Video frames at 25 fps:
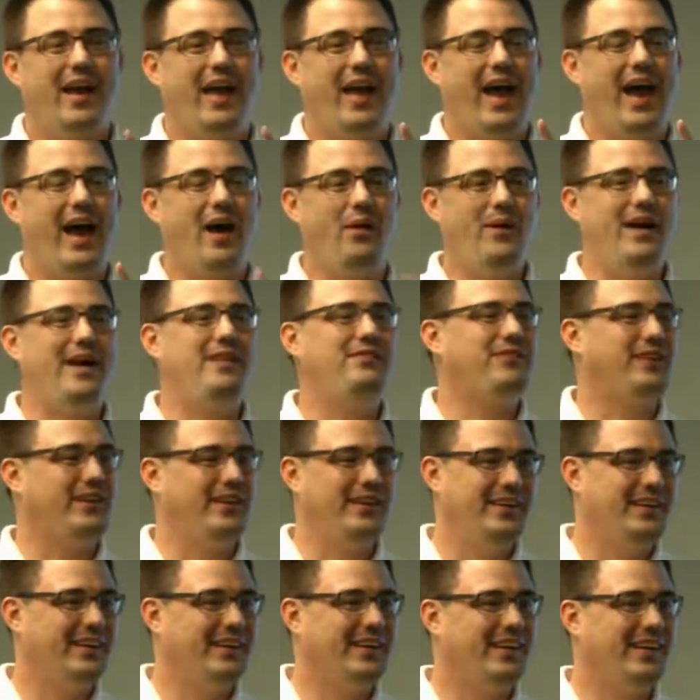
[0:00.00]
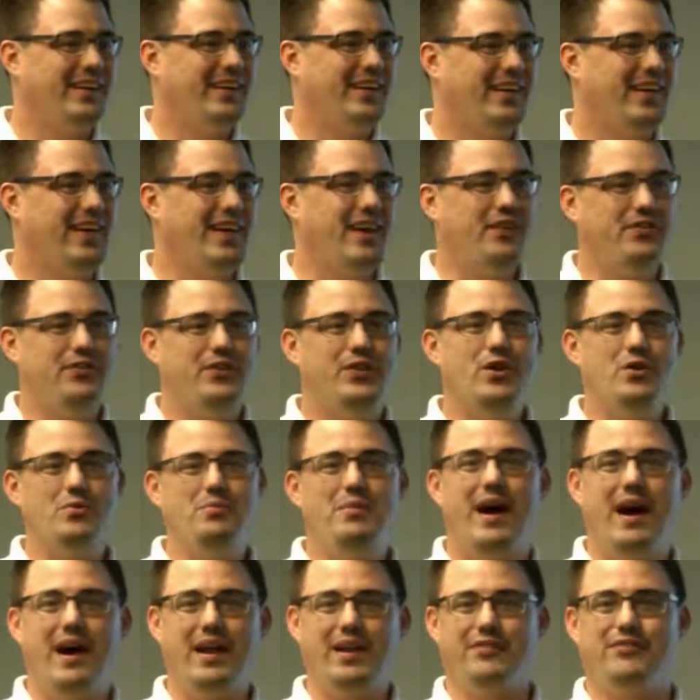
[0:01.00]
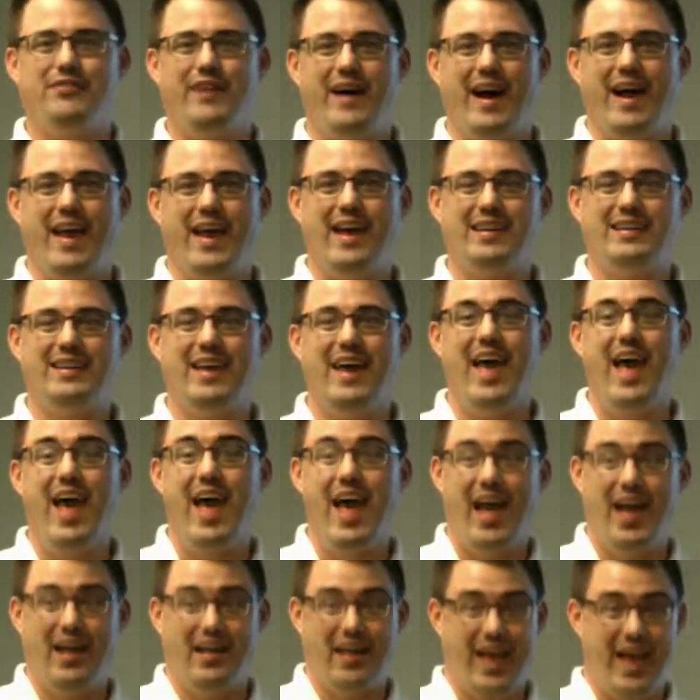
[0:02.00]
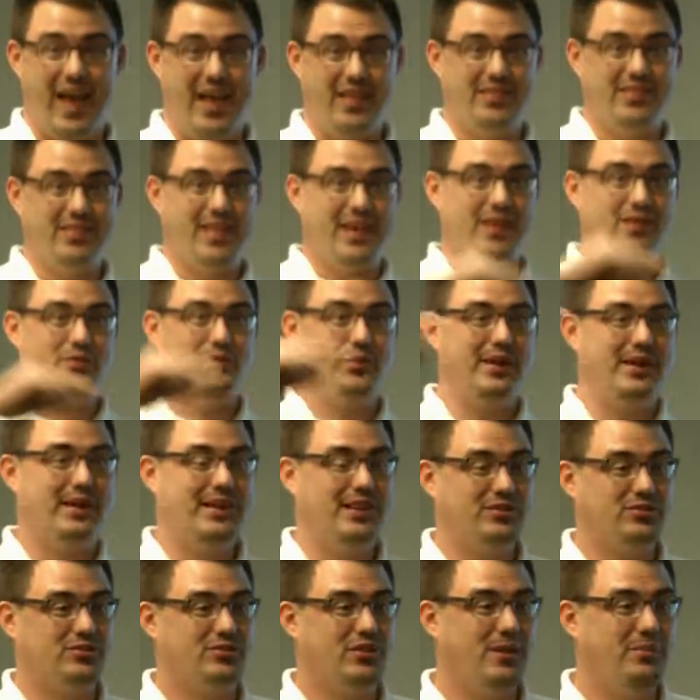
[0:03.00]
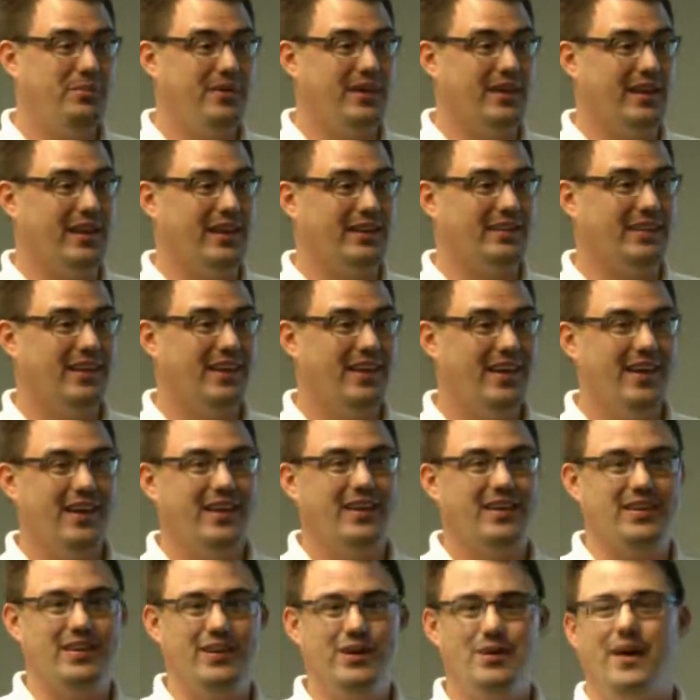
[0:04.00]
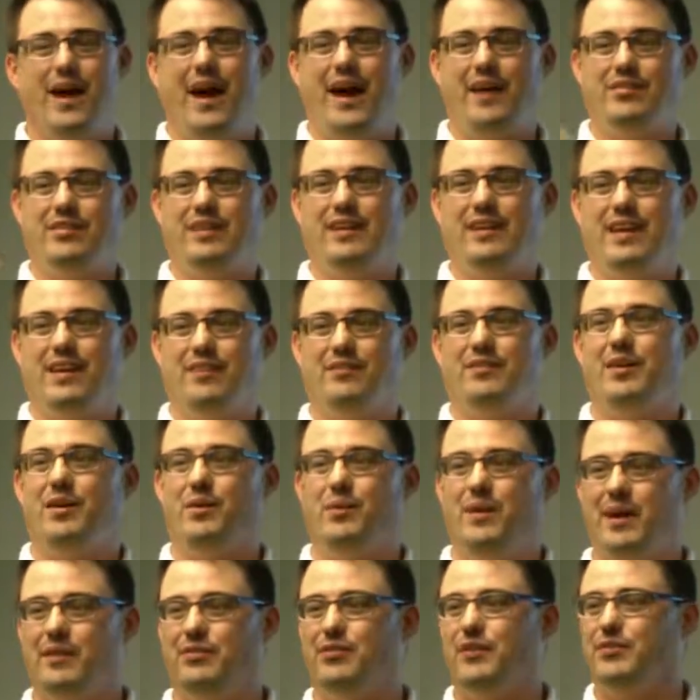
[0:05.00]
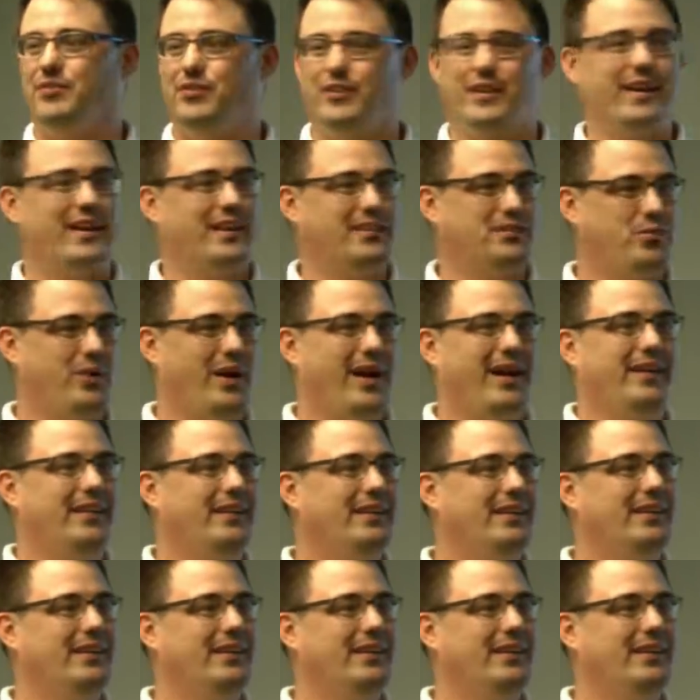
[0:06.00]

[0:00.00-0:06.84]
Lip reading: However, if you modify it and then redistribute it, you have to give it away for free as well.